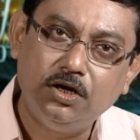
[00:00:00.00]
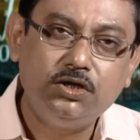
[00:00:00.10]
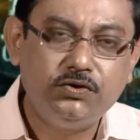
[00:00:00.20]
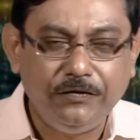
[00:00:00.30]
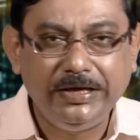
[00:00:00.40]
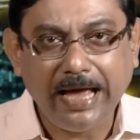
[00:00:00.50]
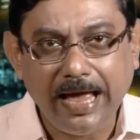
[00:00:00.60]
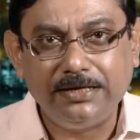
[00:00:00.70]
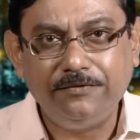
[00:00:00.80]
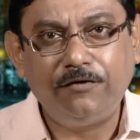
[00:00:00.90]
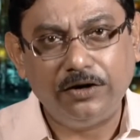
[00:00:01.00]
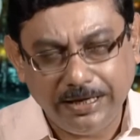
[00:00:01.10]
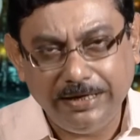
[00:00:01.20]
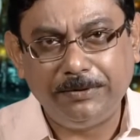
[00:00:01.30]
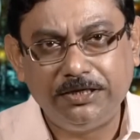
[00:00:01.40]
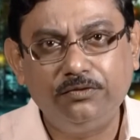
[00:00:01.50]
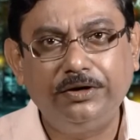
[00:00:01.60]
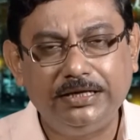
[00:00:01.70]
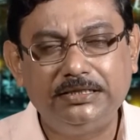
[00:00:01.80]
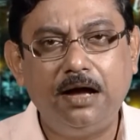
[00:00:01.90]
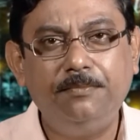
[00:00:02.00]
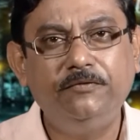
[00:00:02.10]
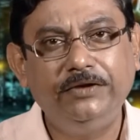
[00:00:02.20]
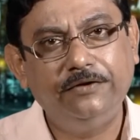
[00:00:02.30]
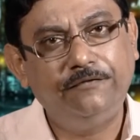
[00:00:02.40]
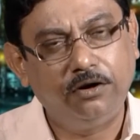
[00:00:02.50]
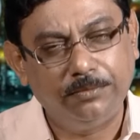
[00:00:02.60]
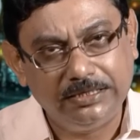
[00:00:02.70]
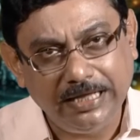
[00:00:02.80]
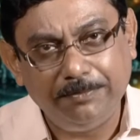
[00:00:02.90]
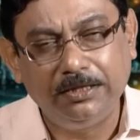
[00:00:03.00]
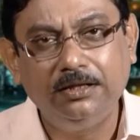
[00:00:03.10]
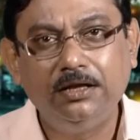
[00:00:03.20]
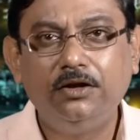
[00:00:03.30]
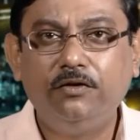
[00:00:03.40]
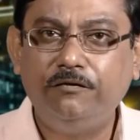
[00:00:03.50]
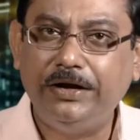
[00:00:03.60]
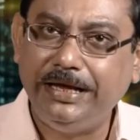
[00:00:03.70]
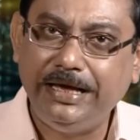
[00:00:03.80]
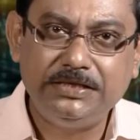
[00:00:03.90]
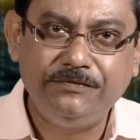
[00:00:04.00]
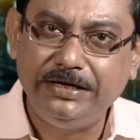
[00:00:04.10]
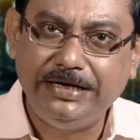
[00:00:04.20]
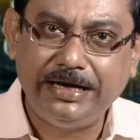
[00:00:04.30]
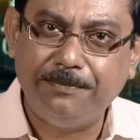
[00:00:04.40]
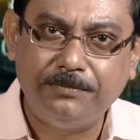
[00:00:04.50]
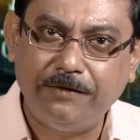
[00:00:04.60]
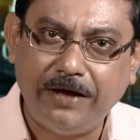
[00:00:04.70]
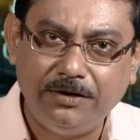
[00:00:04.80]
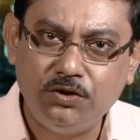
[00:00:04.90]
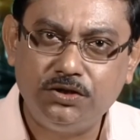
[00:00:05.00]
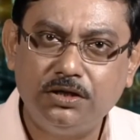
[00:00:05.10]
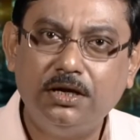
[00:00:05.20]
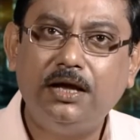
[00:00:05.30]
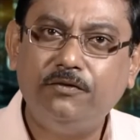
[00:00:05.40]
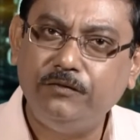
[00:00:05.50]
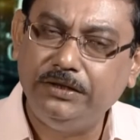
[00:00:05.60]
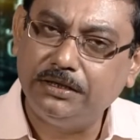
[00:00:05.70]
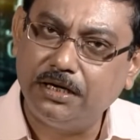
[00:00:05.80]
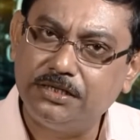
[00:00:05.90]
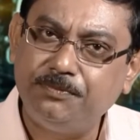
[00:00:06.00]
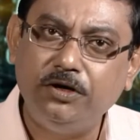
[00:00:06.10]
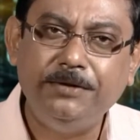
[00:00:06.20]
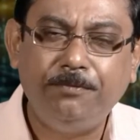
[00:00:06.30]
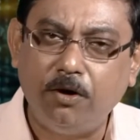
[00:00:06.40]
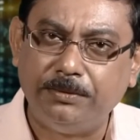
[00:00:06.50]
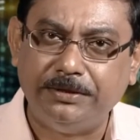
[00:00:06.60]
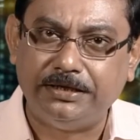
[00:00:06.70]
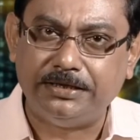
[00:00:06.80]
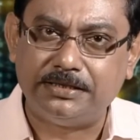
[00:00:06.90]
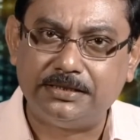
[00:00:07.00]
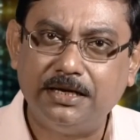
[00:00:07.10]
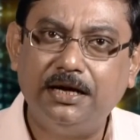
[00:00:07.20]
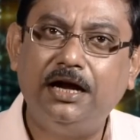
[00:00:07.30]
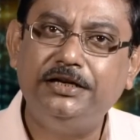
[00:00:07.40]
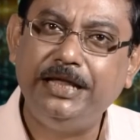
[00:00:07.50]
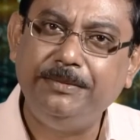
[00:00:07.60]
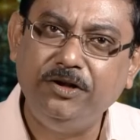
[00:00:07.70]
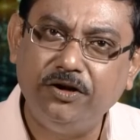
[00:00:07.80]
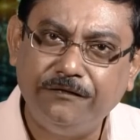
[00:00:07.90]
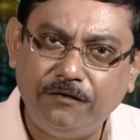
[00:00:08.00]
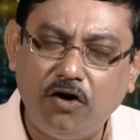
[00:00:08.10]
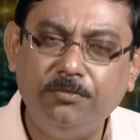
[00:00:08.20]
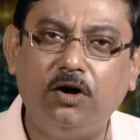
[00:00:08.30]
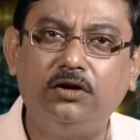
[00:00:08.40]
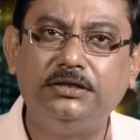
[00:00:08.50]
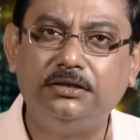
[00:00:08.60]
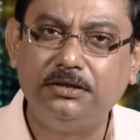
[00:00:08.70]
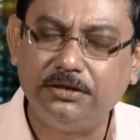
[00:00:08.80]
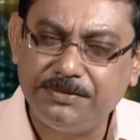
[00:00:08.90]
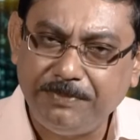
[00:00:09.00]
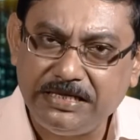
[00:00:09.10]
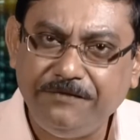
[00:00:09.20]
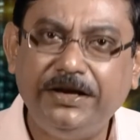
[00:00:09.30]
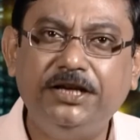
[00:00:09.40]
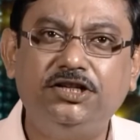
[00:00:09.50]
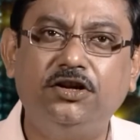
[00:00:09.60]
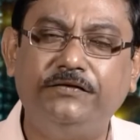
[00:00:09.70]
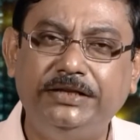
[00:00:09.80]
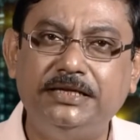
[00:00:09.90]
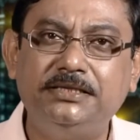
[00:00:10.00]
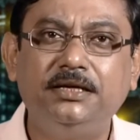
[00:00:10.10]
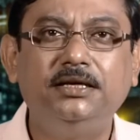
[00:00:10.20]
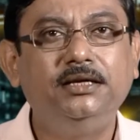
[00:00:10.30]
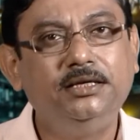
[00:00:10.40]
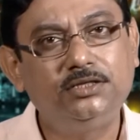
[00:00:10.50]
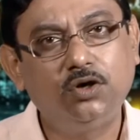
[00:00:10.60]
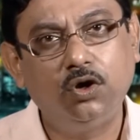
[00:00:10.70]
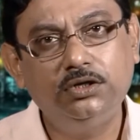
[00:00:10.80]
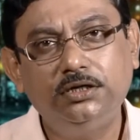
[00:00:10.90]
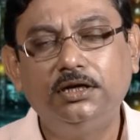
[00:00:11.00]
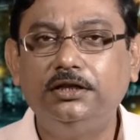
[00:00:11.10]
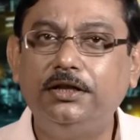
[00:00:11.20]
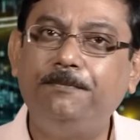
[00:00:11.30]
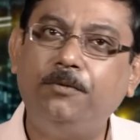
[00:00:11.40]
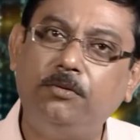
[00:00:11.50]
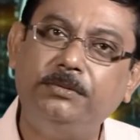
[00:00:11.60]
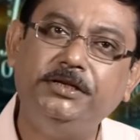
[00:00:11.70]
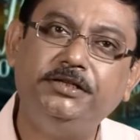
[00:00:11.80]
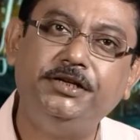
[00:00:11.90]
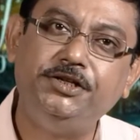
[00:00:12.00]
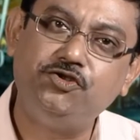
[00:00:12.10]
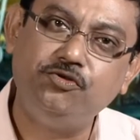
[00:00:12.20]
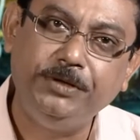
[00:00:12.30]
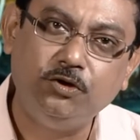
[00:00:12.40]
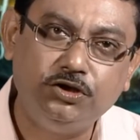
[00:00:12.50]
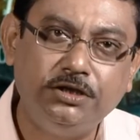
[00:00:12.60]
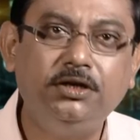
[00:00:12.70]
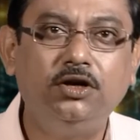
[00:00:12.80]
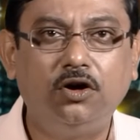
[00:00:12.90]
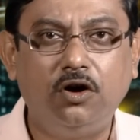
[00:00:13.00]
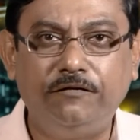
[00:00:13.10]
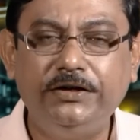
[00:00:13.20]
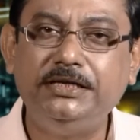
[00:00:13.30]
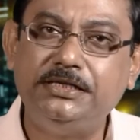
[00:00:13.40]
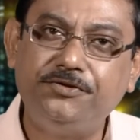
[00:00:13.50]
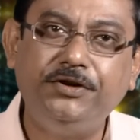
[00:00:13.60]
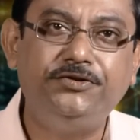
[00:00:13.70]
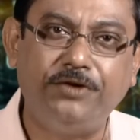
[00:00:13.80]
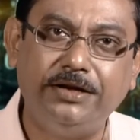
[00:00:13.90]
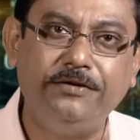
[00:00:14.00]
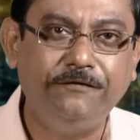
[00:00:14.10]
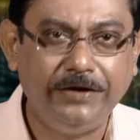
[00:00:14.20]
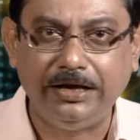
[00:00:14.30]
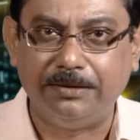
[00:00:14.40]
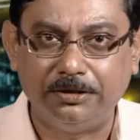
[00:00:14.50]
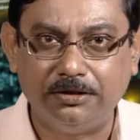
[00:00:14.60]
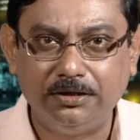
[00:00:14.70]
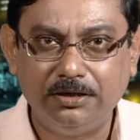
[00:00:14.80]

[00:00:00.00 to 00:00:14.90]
So we can, for any particular example, we can form a table where x will take up the values with the corresponding probabilities. A tabular form or specification of this is called the probability distribution of a discrete random variable.